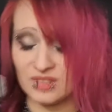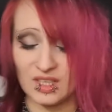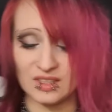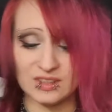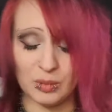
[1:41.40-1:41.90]

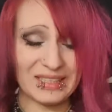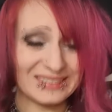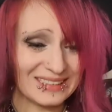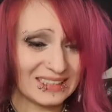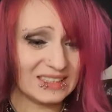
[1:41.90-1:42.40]
So
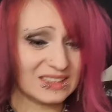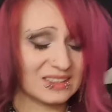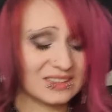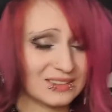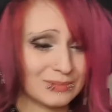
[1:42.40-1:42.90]
basically
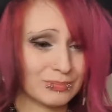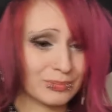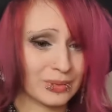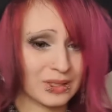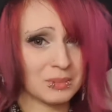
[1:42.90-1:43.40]
it's
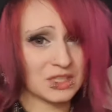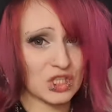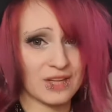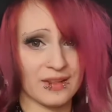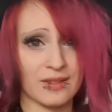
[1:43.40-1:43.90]
pretty much
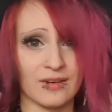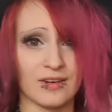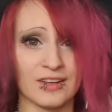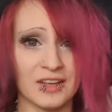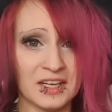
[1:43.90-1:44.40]
not that
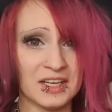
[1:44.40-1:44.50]
hard.